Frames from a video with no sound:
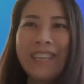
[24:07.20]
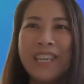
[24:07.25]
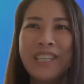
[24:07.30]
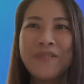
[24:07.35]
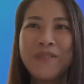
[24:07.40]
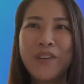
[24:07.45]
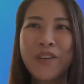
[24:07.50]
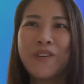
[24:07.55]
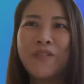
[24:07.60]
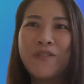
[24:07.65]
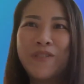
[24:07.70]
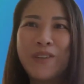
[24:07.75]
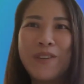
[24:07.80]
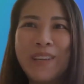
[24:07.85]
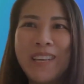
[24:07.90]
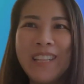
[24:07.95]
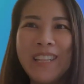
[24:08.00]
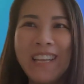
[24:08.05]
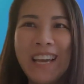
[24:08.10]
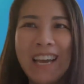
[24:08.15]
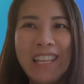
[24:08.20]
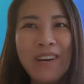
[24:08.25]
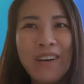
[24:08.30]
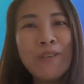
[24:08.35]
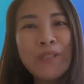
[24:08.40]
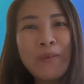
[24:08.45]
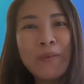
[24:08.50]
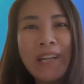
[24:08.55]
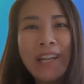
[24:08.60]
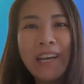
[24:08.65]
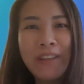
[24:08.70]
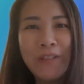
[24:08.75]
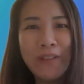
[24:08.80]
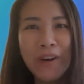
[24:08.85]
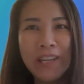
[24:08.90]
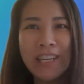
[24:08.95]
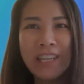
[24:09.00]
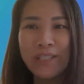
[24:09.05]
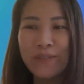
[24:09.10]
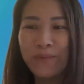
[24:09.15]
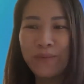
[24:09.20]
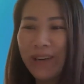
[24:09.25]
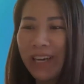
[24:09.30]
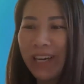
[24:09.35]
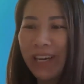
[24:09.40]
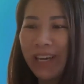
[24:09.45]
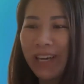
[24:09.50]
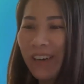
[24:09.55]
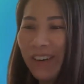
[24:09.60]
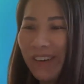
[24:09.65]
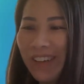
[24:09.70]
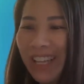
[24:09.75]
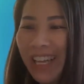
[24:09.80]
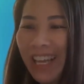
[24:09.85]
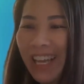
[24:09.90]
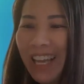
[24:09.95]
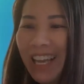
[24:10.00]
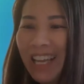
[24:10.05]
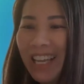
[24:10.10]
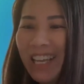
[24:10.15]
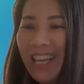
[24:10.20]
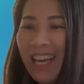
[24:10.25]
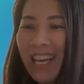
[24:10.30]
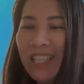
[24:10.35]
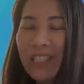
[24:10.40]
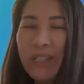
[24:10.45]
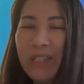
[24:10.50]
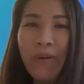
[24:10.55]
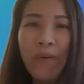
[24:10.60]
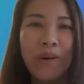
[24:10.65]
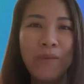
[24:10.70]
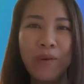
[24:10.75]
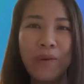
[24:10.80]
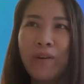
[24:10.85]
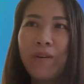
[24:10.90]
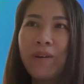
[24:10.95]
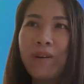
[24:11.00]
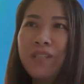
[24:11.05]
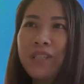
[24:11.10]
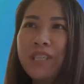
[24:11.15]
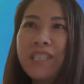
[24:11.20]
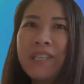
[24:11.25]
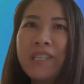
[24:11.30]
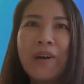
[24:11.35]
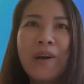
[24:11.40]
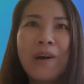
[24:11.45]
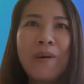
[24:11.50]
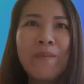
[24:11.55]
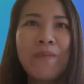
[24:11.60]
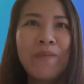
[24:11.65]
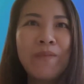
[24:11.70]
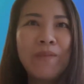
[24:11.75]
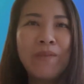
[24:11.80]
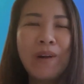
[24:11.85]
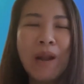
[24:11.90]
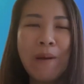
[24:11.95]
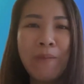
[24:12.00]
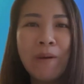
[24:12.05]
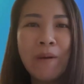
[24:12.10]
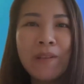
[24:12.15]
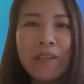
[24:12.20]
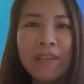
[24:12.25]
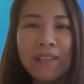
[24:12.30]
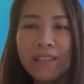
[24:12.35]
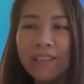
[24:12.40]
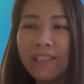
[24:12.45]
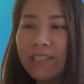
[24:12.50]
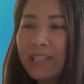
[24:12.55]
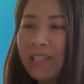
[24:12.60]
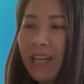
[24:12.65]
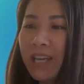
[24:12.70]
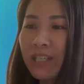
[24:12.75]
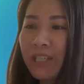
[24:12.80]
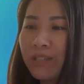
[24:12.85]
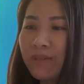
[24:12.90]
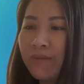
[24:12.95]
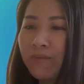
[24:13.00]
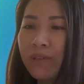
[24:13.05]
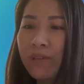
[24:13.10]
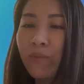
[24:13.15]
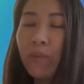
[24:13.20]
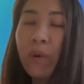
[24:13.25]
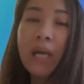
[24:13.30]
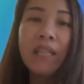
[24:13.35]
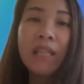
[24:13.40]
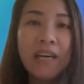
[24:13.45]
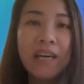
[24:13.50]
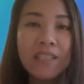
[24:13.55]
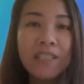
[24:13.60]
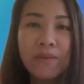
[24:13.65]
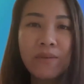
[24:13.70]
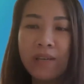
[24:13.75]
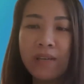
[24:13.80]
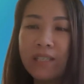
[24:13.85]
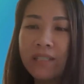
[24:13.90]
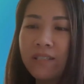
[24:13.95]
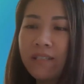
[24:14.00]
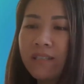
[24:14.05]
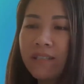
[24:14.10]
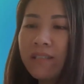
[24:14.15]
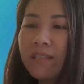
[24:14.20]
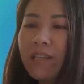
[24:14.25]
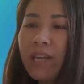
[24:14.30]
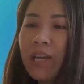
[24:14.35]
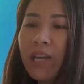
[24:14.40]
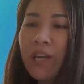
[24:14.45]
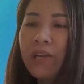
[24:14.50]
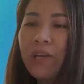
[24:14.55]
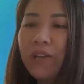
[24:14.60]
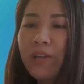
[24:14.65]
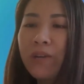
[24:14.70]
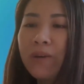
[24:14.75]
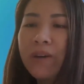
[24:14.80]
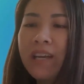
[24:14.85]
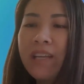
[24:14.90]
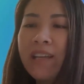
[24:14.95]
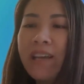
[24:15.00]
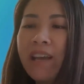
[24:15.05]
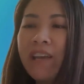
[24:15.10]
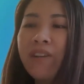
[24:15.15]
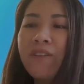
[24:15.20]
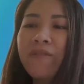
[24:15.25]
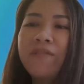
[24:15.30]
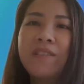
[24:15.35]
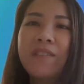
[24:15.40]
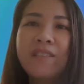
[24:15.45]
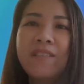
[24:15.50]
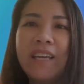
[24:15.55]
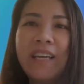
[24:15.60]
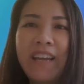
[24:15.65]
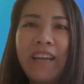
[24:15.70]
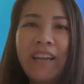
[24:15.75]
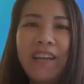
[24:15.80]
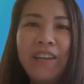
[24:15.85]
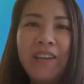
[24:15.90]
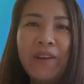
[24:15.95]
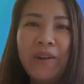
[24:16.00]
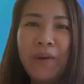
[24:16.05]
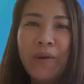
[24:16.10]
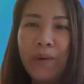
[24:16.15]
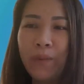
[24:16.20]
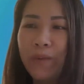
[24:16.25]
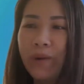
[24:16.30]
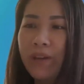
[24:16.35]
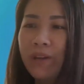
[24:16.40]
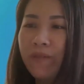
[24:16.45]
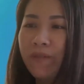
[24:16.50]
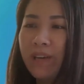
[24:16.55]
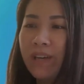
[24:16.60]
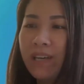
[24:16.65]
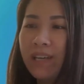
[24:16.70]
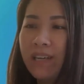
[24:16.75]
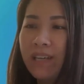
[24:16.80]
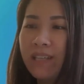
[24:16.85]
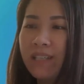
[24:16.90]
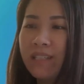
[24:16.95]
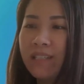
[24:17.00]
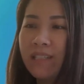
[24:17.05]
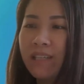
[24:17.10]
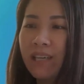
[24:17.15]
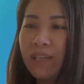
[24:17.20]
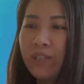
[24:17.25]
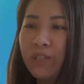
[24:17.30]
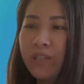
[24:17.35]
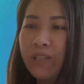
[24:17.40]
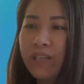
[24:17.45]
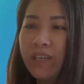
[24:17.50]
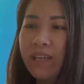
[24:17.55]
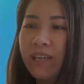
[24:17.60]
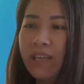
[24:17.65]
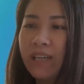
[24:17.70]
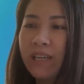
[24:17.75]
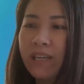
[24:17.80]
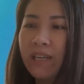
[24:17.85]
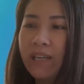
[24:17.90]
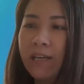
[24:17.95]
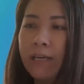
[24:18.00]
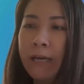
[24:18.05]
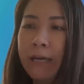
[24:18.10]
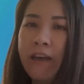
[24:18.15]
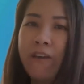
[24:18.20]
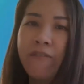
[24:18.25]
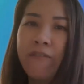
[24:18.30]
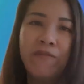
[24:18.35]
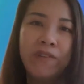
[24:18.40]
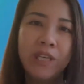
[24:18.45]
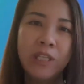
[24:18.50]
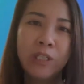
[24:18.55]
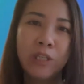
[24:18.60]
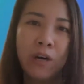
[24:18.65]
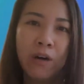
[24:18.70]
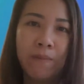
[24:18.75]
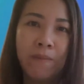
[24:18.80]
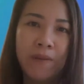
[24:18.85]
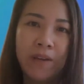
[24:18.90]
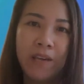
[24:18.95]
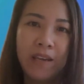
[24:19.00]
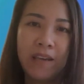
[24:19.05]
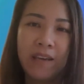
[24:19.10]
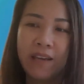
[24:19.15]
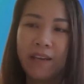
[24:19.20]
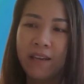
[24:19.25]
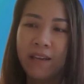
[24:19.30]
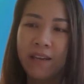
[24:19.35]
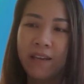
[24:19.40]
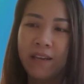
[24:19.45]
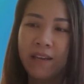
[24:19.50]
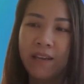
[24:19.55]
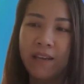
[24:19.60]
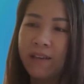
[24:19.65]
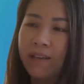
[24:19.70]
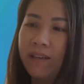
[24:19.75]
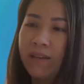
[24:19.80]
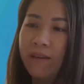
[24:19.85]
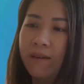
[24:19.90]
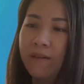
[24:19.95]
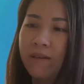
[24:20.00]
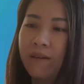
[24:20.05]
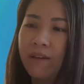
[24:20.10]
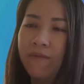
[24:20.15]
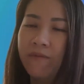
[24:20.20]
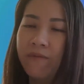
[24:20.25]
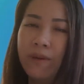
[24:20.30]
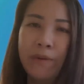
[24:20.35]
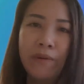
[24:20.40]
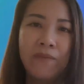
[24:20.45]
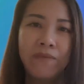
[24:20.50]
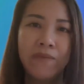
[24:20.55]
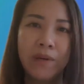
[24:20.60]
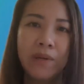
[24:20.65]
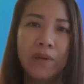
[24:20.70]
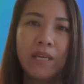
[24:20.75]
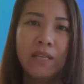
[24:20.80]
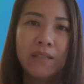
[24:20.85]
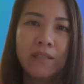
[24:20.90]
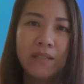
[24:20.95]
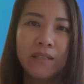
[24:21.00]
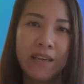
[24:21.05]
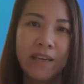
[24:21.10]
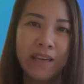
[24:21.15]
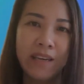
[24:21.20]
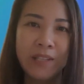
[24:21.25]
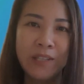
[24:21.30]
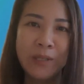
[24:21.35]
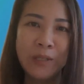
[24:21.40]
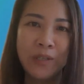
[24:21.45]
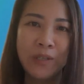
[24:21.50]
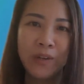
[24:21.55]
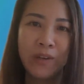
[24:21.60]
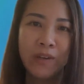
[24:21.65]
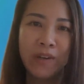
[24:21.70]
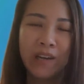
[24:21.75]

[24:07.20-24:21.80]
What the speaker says: thanks for confirming that. That was what I thought as well. And so we would wrap up this session with one last question. You know, at the end of the day, with such a heavy topic and a very, very intense